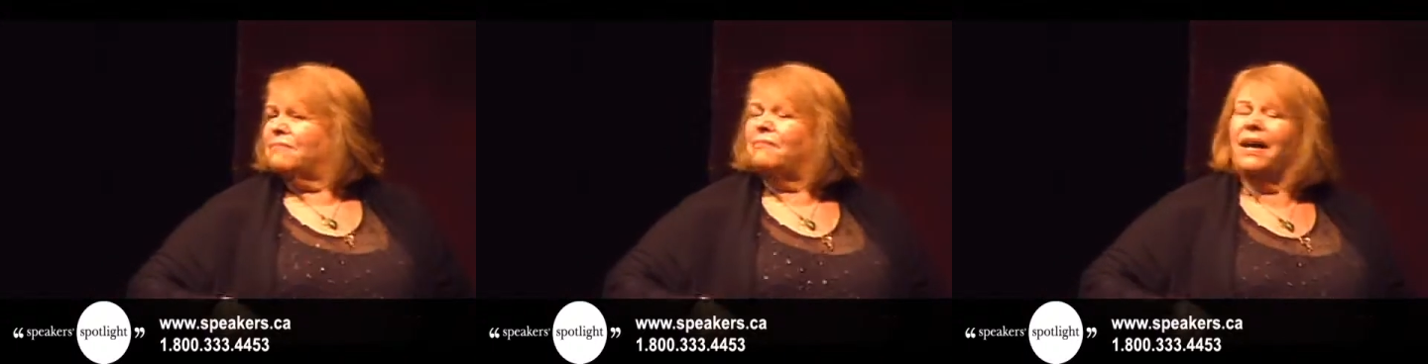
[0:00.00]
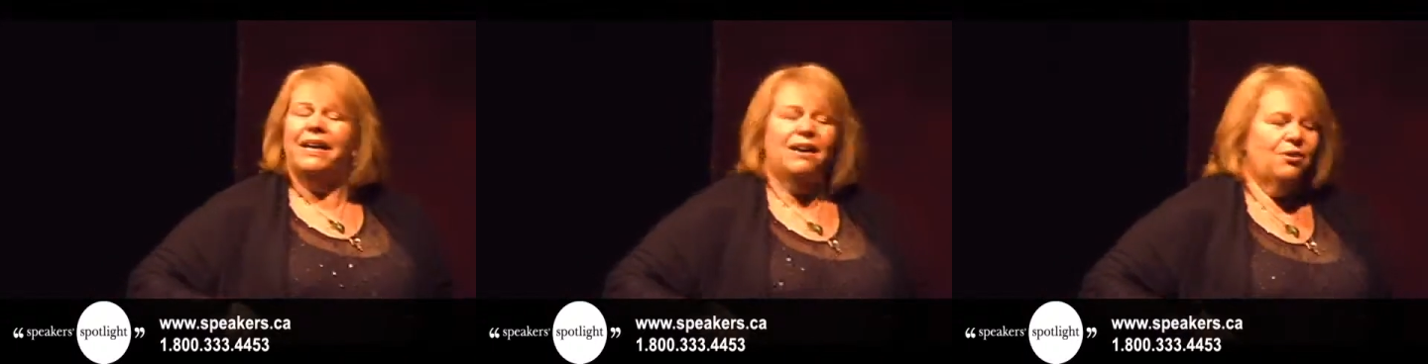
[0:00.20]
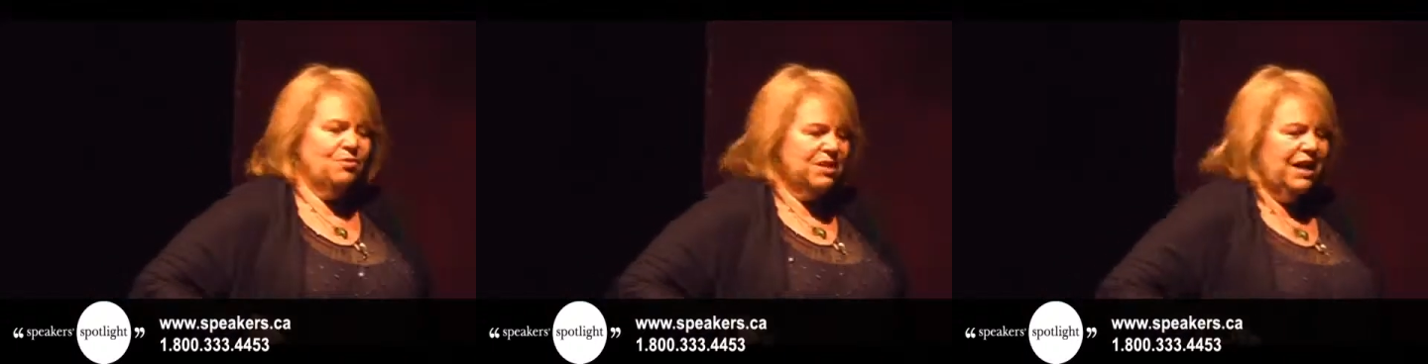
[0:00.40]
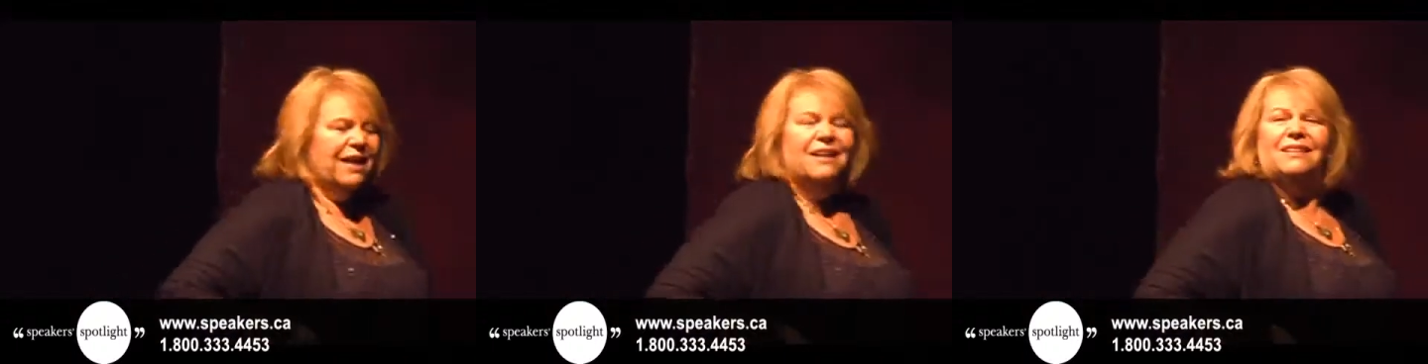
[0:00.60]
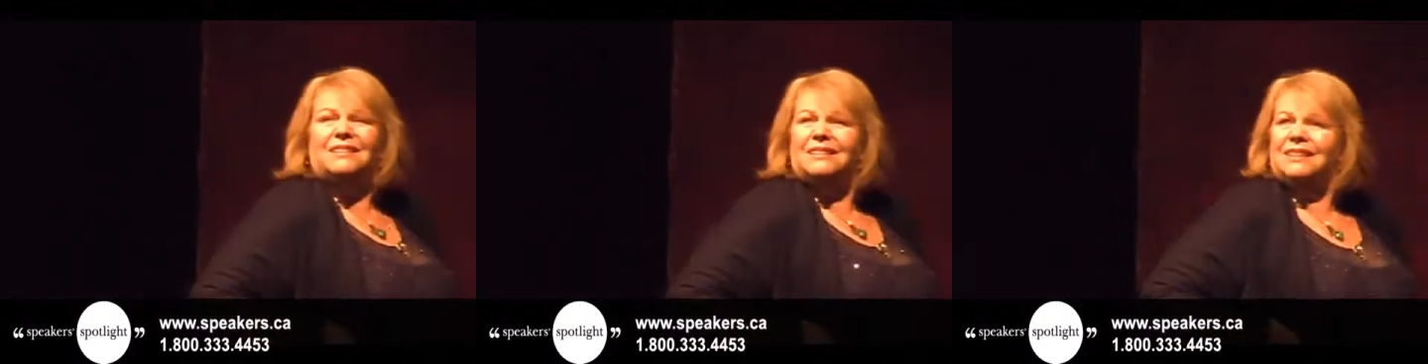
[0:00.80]
at my
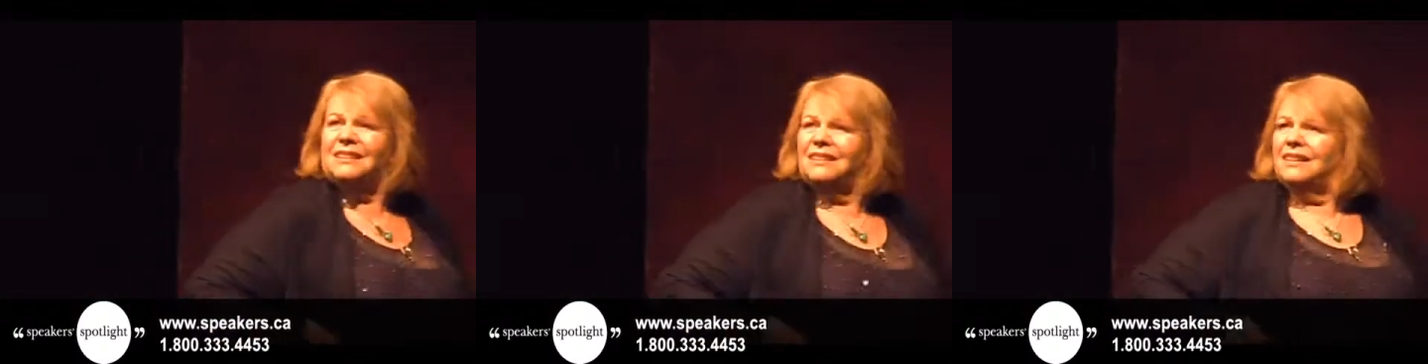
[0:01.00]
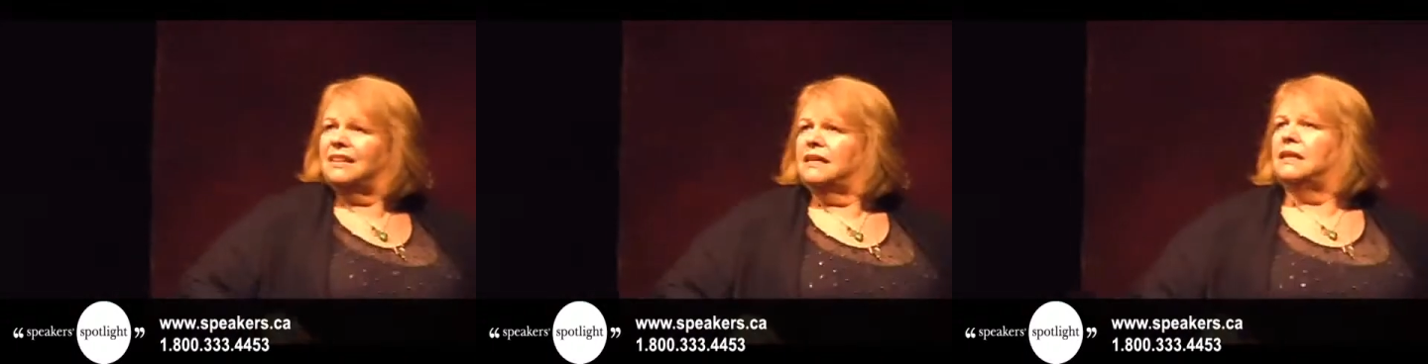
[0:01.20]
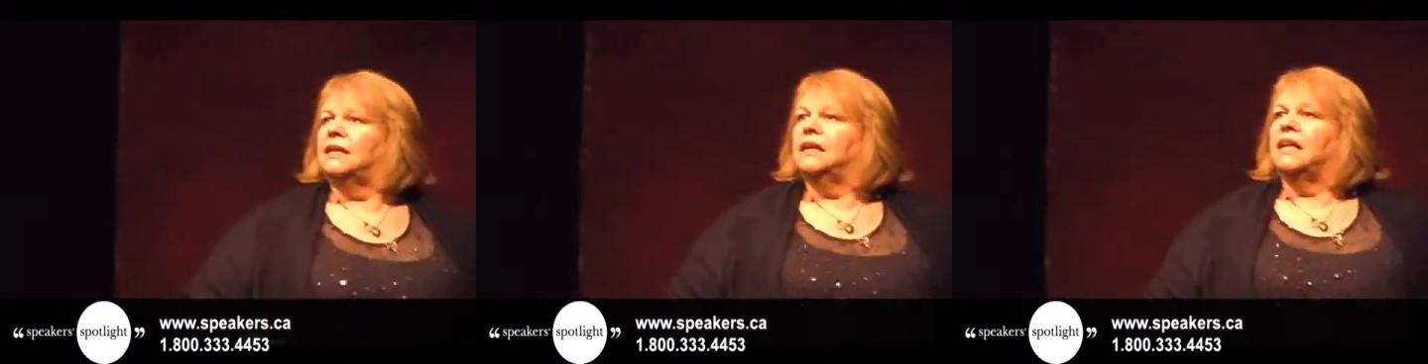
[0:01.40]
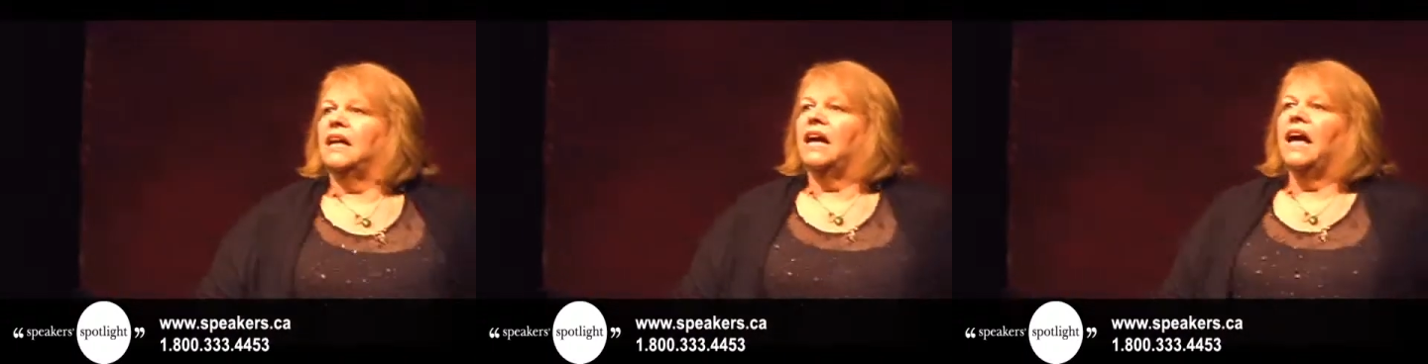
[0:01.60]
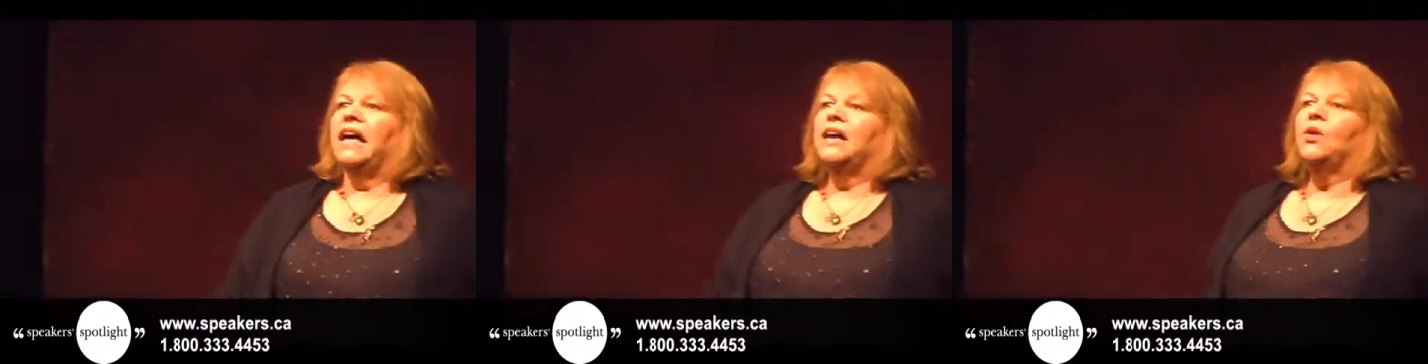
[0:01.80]
hotel.
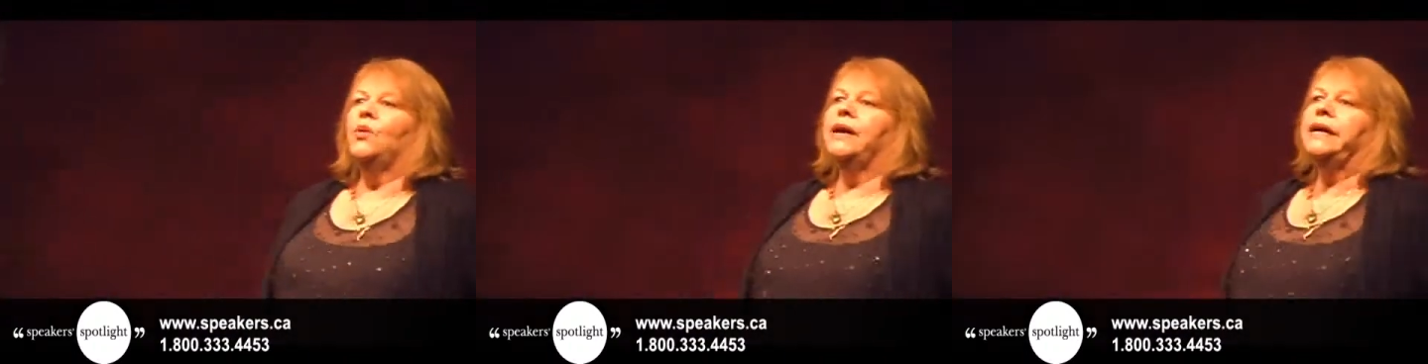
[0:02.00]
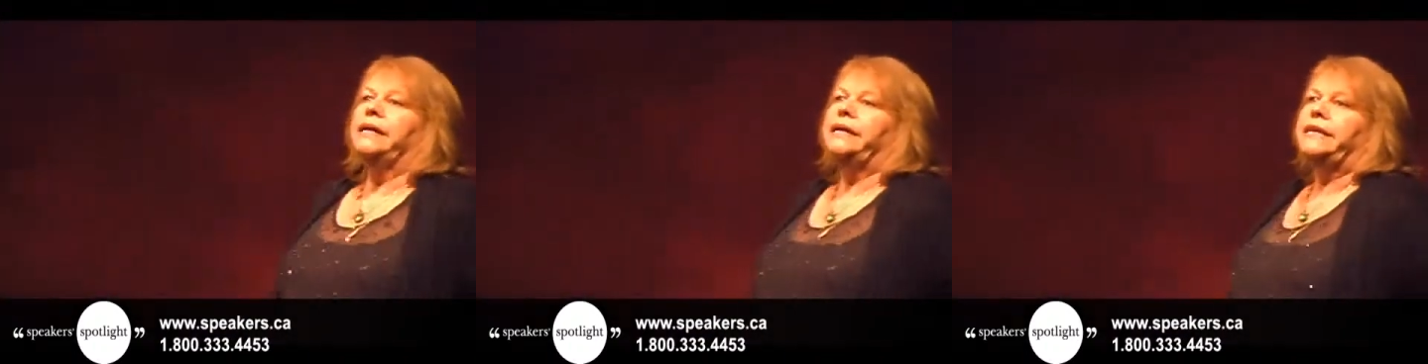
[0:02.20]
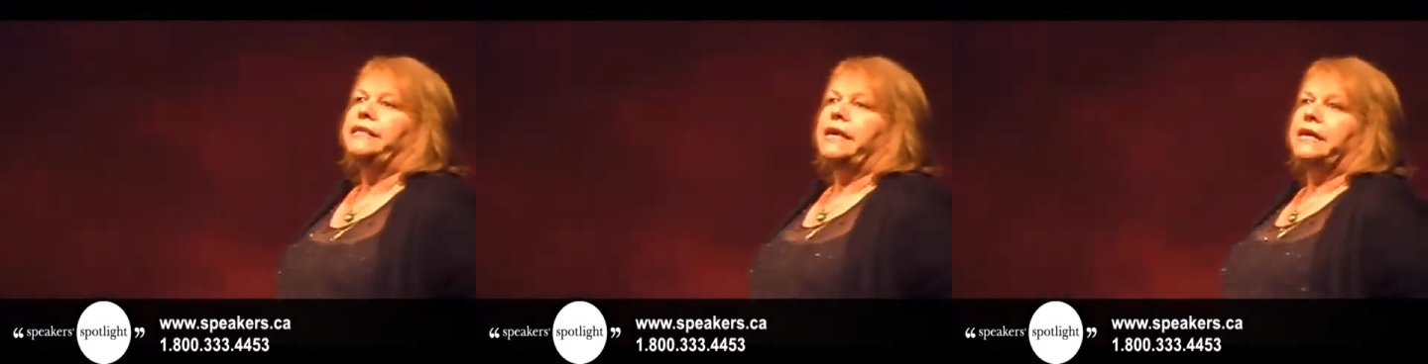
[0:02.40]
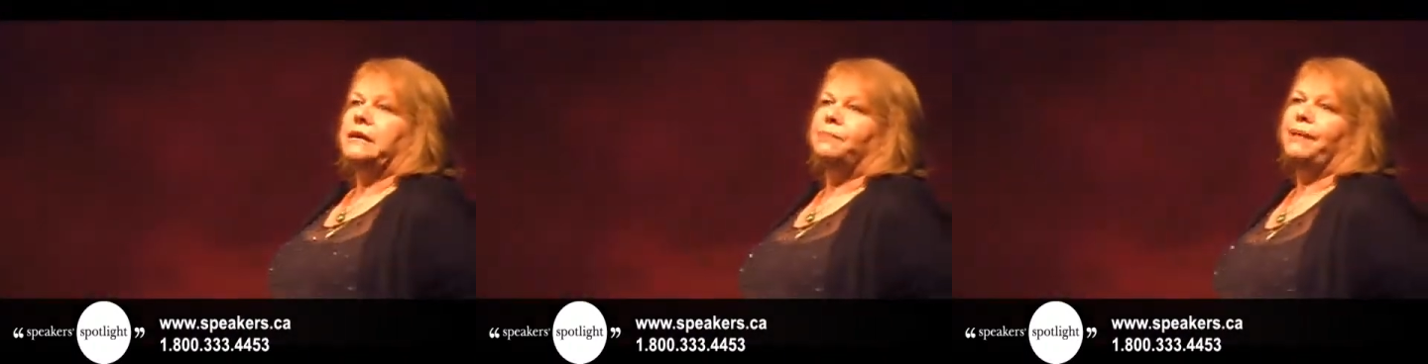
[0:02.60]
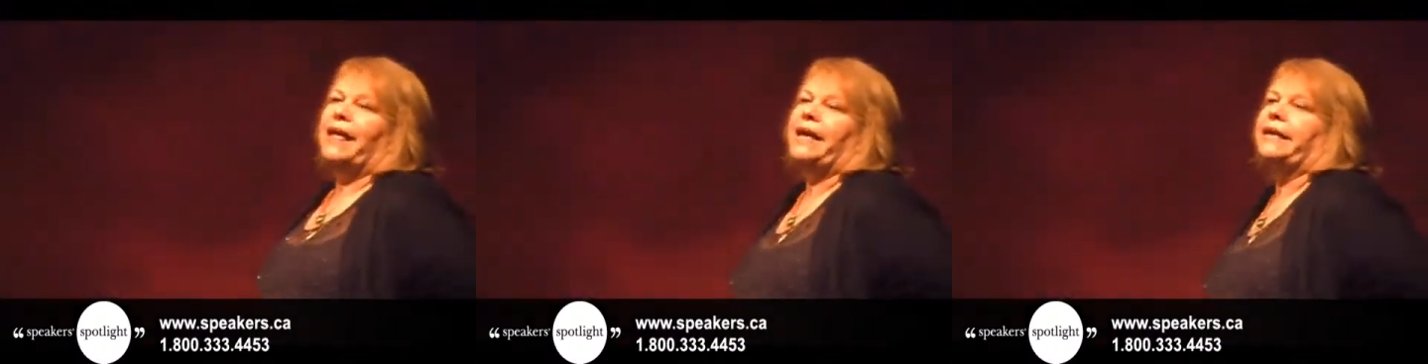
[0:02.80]
I quickly take a
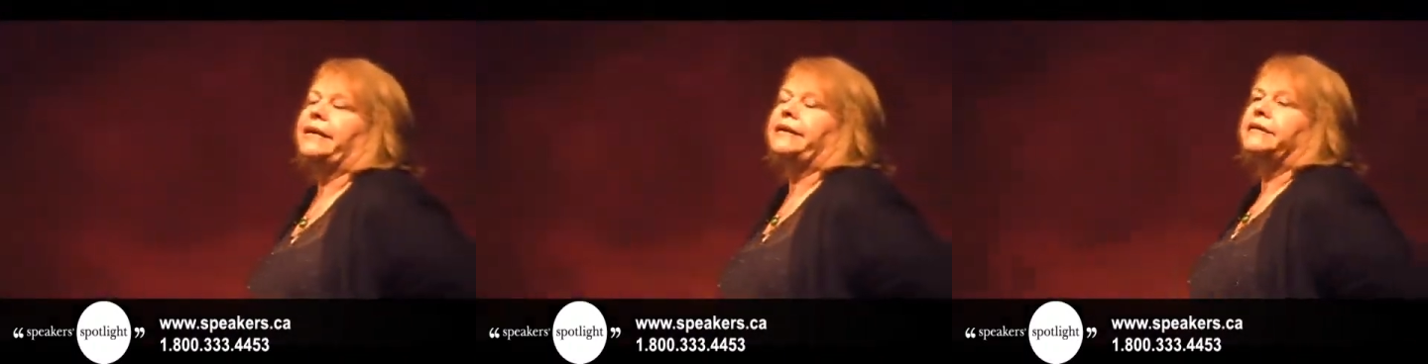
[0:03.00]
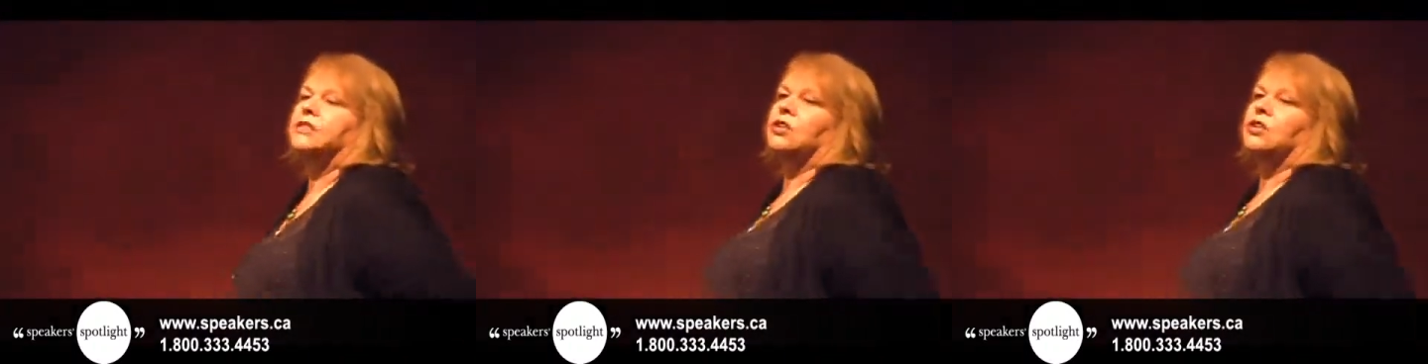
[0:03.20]
blanket and